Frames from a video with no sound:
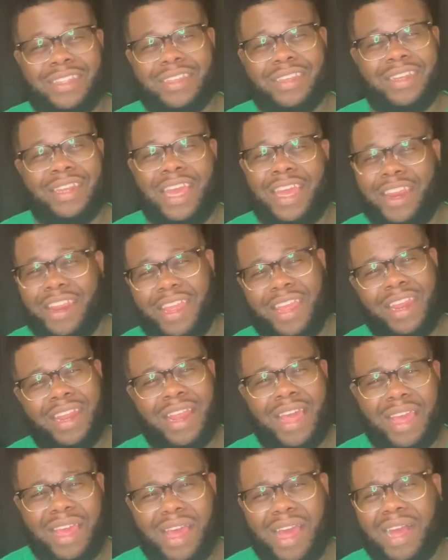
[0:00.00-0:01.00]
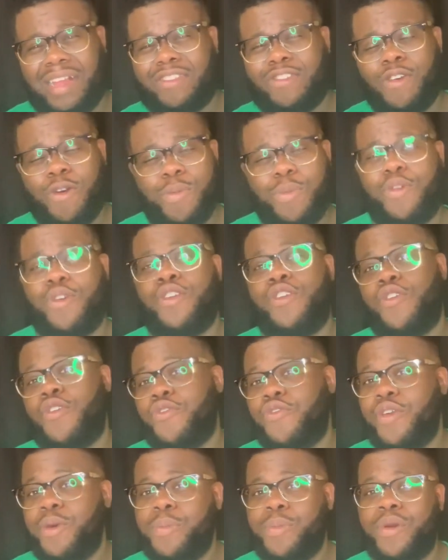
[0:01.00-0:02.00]
later in like October or
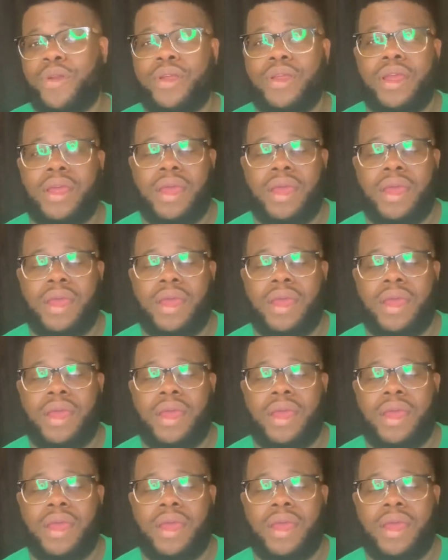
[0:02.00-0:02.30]
November.